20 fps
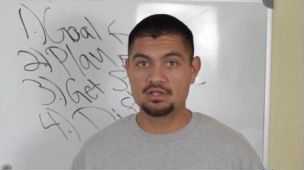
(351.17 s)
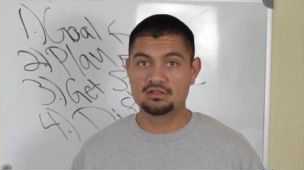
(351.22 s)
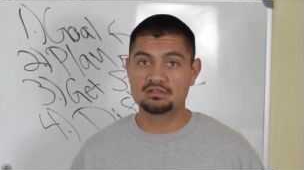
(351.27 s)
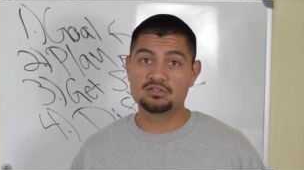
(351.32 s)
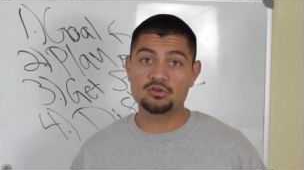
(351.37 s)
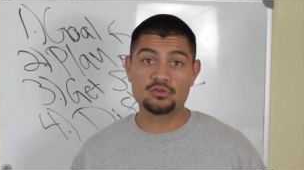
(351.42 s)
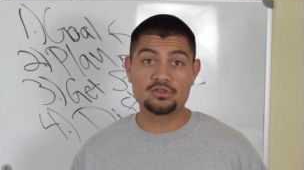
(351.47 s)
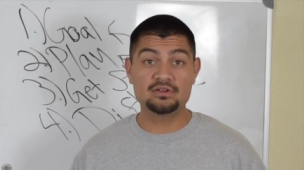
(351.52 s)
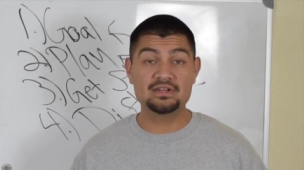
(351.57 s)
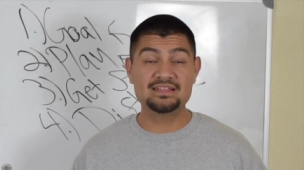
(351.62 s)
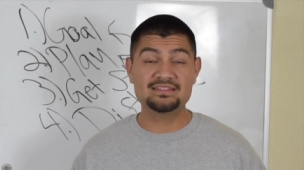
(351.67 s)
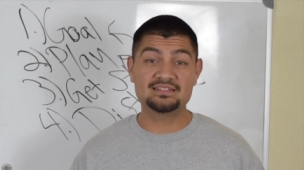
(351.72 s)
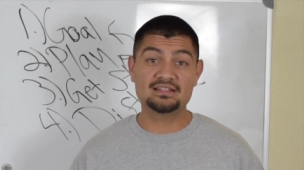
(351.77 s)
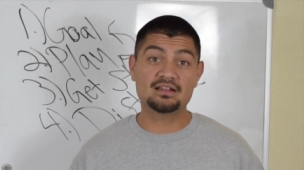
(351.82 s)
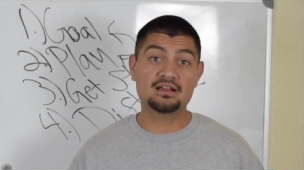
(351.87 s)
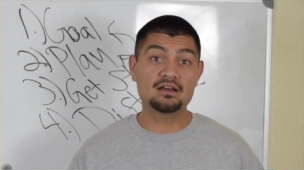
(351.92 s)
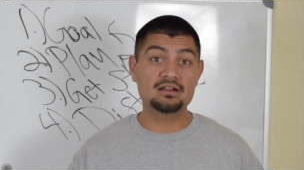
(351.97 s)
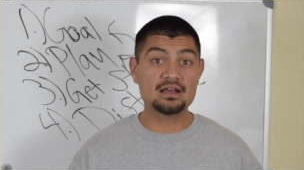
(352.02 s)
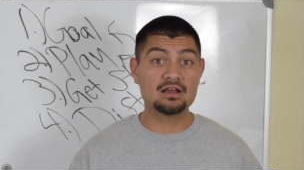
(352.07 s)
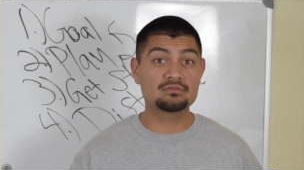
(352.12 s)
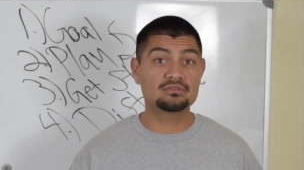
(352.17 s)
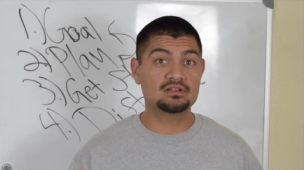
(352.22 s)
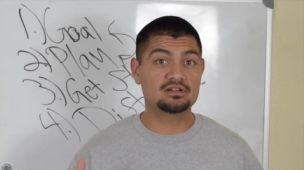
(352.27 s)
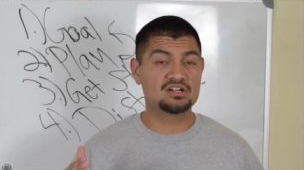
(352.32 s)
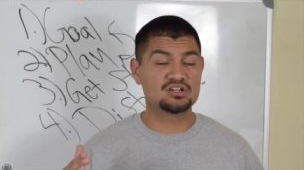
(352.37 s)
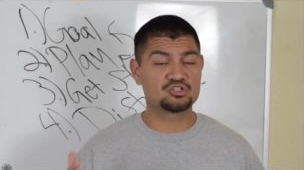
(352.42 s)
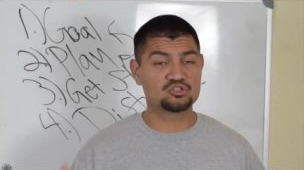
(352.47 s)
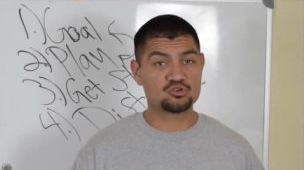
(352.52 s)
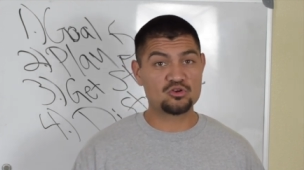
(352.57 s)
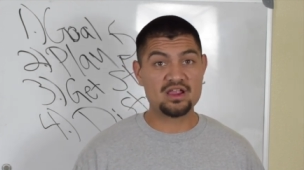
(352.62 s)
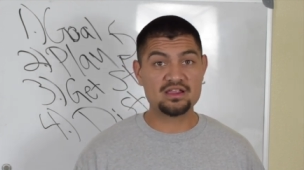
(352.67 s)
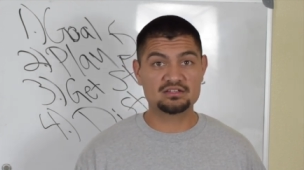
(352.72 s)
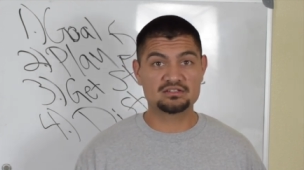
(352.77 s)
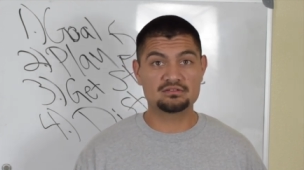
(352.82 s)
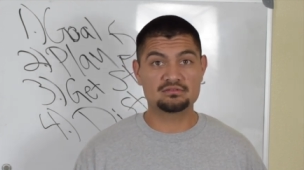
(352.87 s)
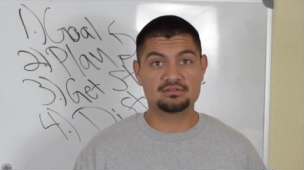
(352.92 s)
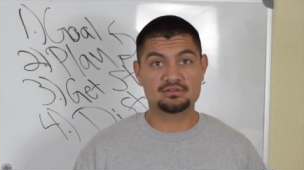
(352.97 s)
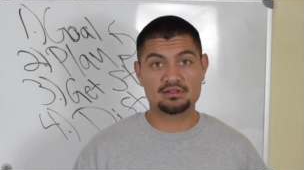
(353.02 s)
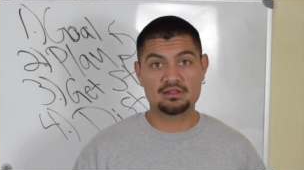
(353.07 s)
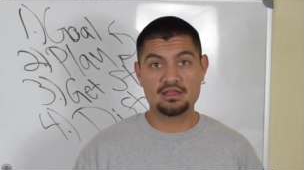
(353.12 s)
So you need to cut off the
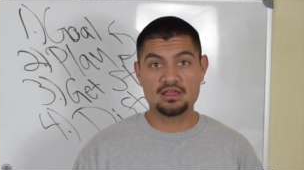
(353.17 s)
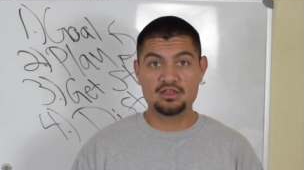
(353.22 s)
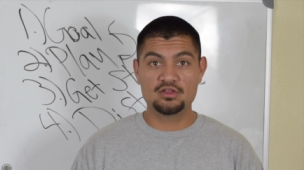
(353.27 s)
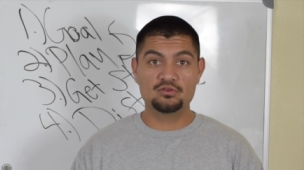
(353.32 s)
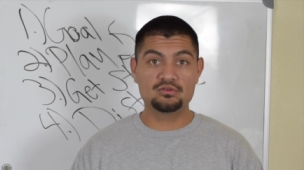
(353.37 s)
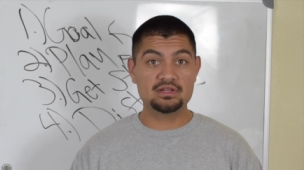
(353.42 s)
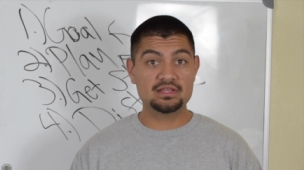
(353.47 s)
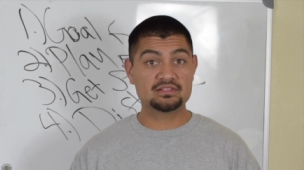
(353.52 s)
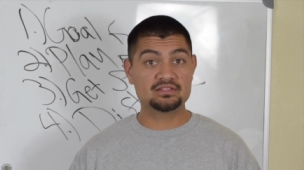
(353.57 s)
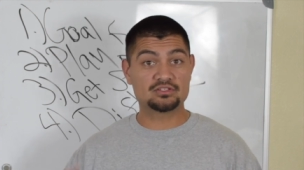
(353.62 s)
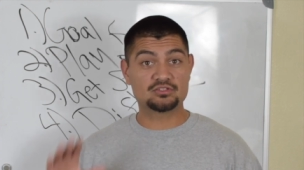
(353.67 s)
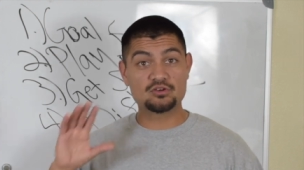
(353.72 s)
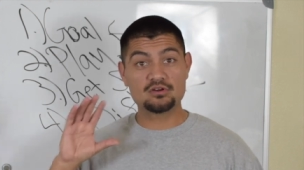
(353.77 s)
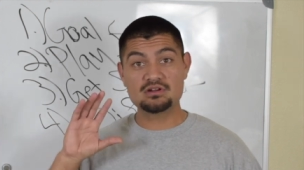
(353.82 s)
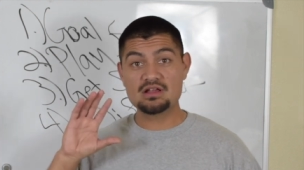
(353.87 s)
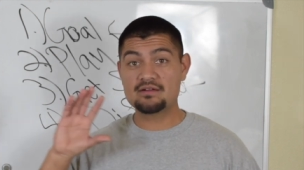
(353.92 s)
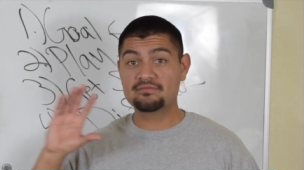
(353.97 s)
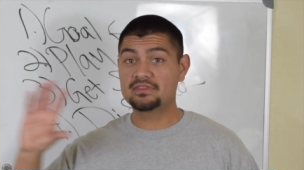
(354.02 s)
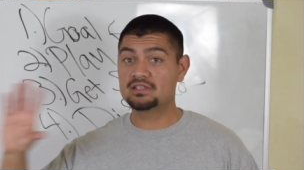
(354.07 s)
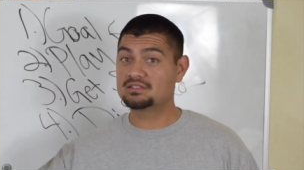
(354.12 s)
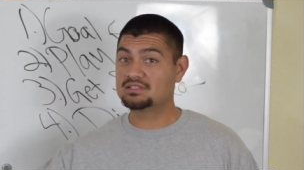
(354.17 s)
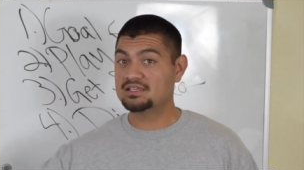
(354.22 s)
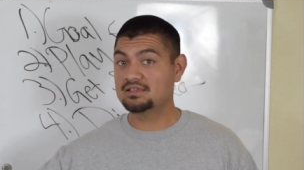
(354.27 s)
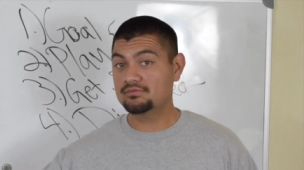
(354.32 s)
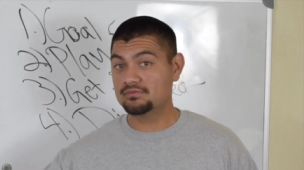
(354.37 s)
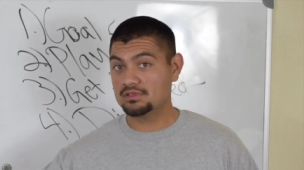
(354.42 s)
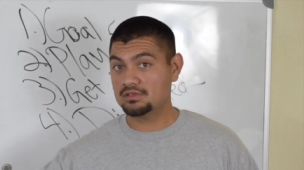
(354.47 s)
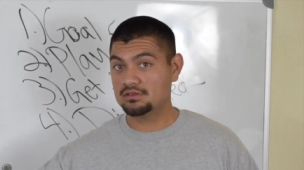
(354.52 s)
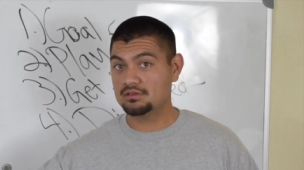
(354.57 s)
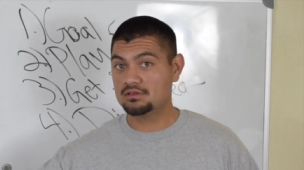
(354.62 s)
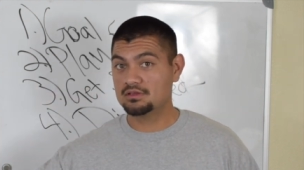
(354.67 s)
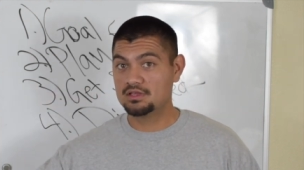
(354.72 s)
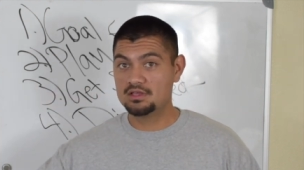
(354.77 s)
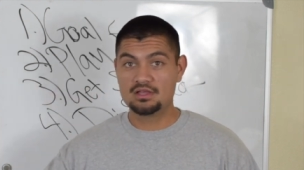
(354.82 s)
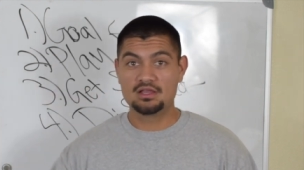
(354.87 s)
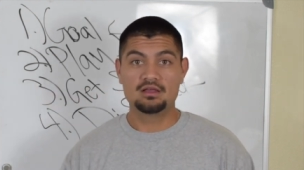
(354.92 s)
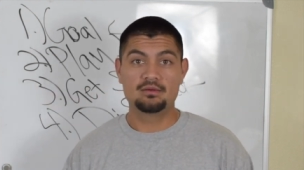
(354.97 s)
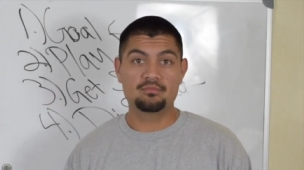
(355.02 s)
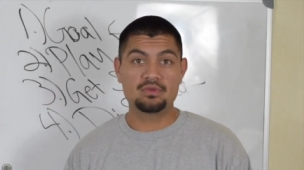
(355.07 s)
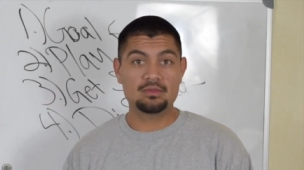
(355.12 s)
distractions. You need to turn off the T V,
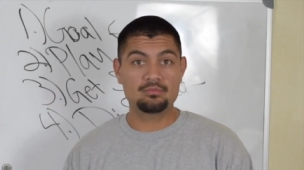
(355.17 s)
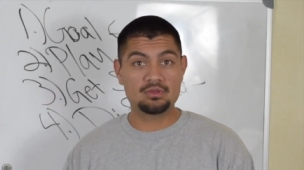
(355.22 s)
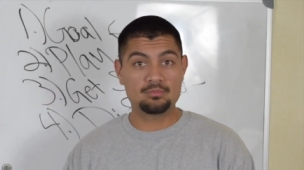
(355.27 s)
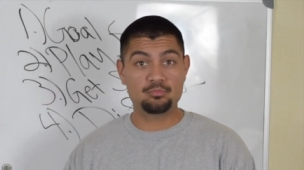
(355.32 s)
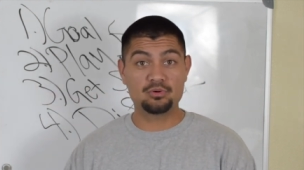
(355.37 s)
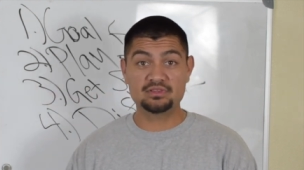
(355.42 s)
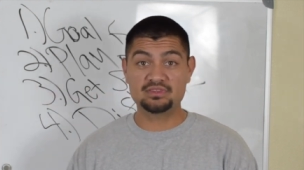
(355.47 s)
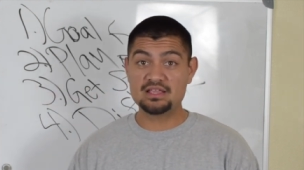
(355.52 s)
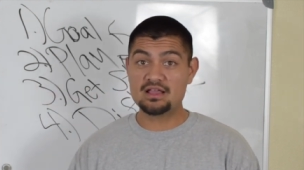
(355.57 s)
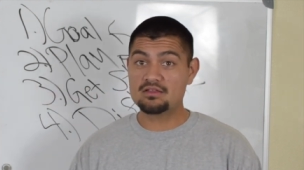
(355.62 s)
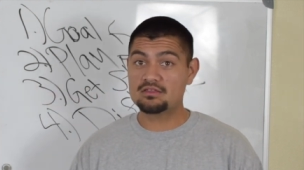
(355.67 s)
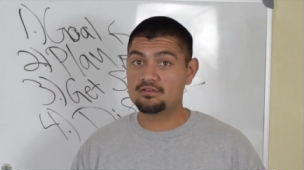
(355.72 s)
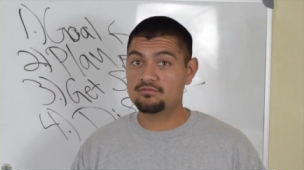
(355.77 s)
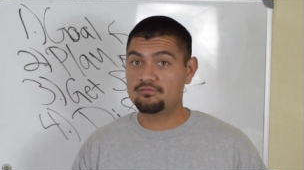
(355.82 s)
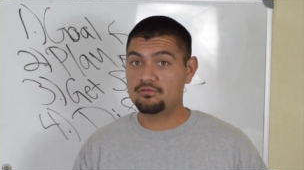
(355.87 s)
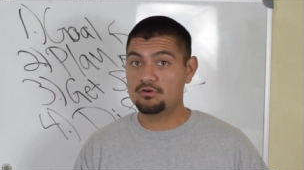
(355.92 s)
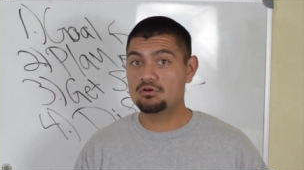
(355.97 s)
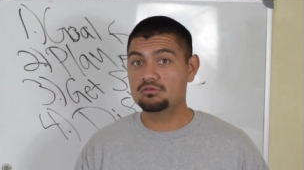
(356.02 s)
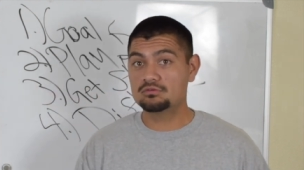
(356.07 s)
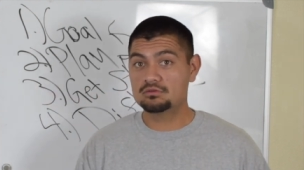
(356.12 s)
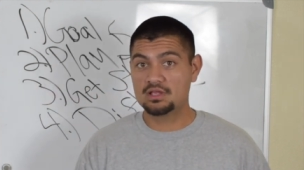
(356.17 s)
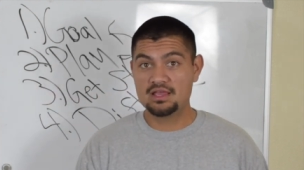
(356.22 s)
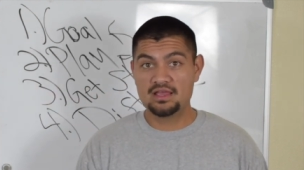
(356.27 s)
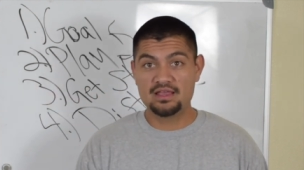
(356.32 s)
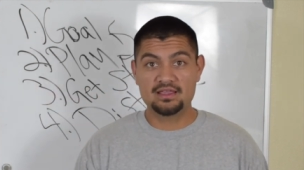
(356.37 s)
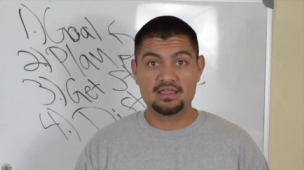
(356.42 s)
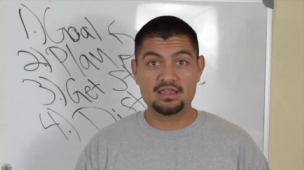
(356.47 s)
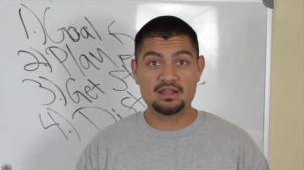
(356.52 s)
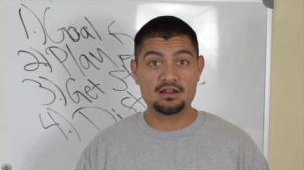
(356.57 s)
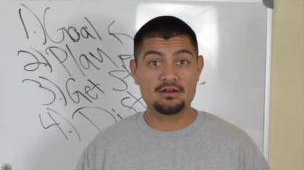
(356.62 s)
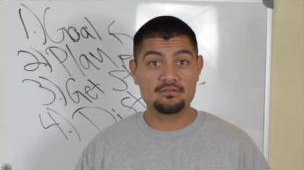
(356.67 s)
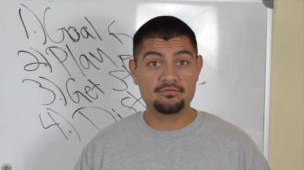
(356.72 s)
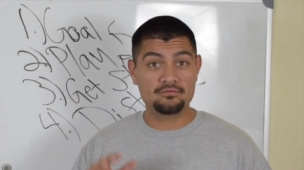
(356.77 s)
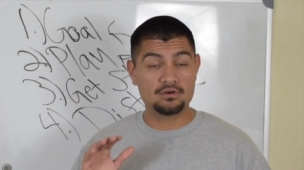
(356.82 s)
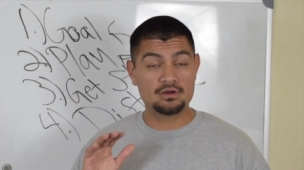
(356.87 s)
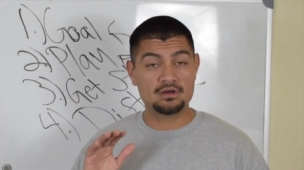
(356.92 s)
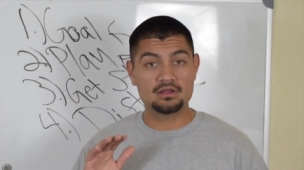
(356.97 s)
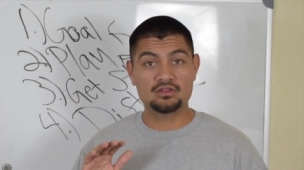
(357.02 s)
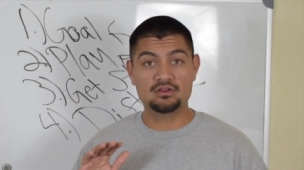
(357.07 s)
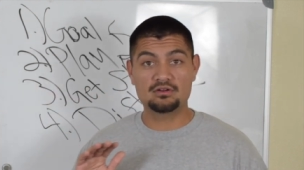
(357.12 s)
maybe put down your phone, get off
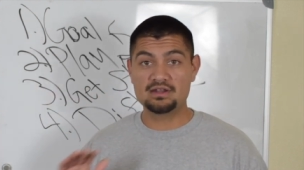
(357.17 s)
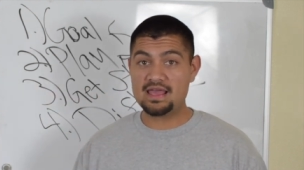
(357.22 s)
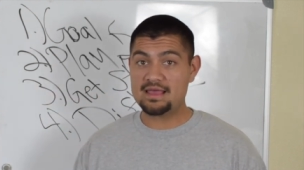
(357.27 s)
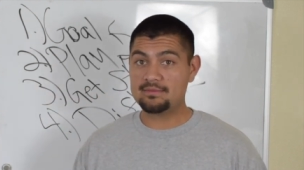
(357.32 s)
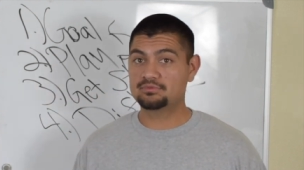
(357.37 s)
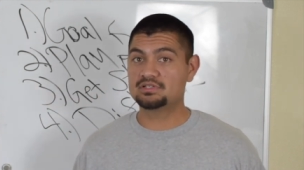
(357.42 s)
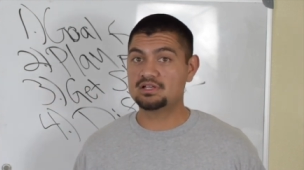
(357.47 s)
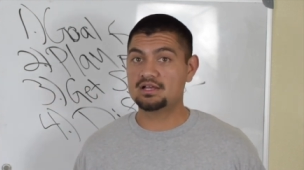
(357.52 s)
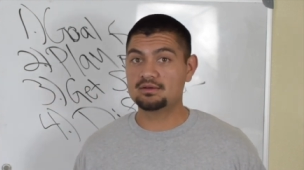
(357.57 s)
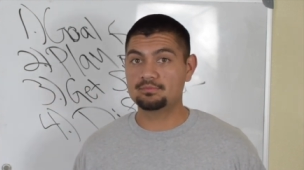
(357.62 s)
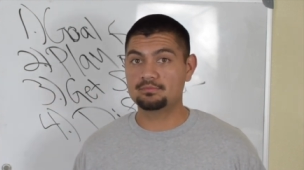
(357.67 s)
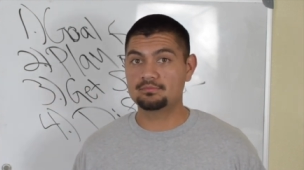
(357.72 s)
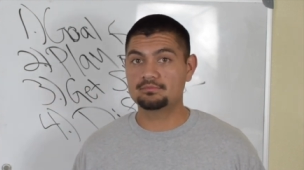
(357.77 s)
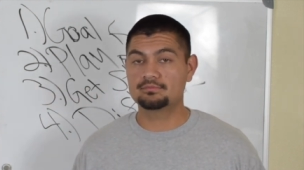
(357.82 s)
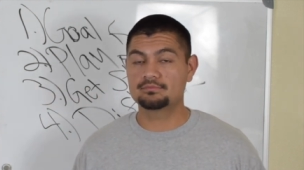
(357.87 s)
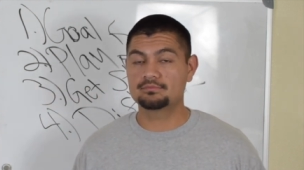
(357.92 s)
uh, your laptop,